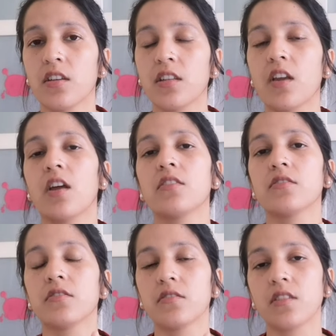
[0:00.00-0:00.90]
There are
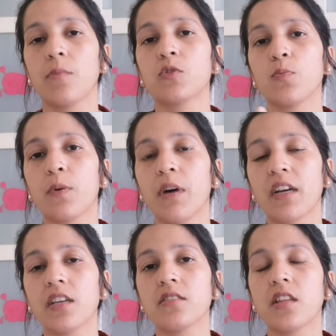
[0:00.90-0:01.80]
some
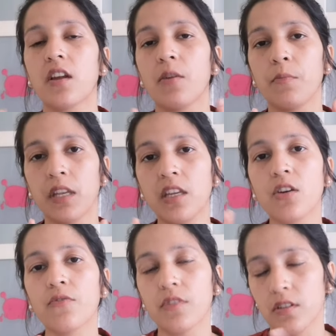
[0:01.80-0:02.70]
supermarkets, there are many
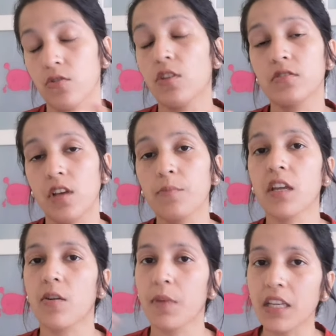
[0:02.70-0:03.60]
of, not some,
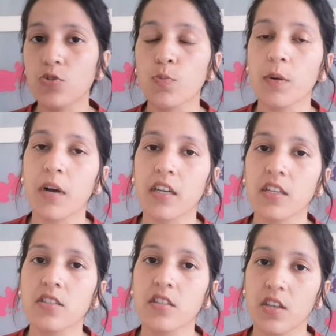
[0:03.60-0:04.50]
there are many
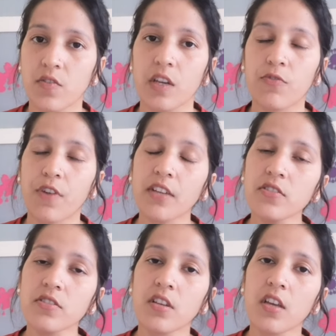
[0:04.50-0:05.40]
supermarkets here in
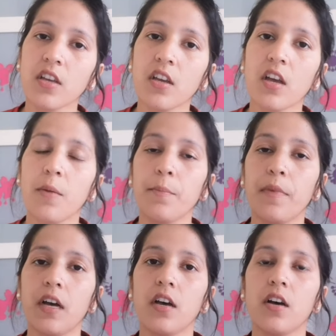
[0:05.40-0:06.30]
France,
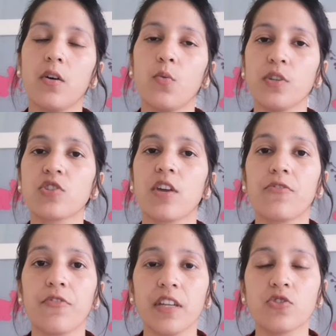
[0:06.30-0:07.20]
uh, which are
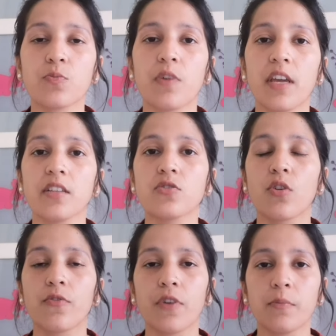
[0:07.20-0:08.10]
French brands
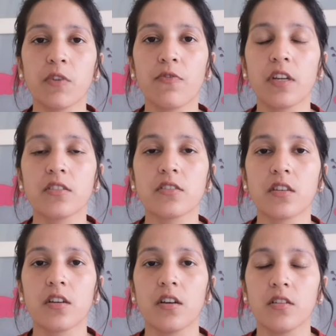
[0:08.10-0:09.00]
or from different
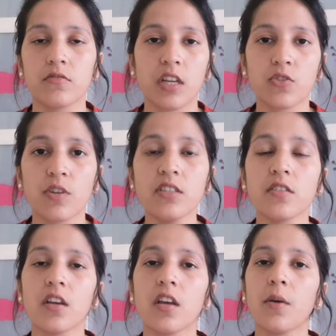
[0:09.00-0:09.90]
uh, countries,
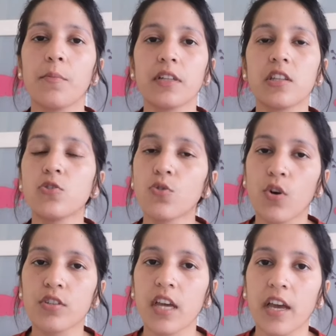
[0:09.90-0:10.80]
but they do
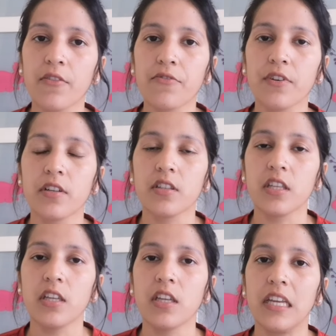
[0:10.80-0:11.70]
not have uh,
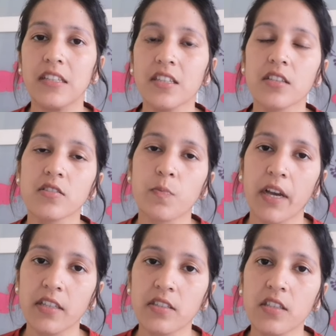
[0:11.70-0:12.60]
the Indian
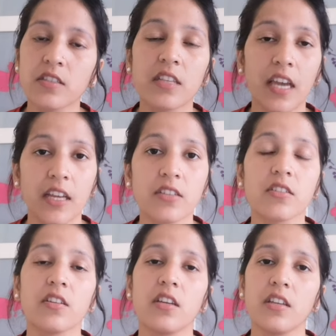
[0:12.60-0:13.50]
spices and
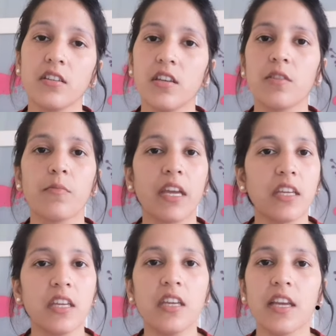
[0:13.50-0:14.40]
Indian
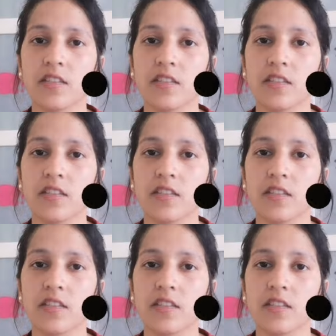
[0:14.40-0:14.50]
Maggi,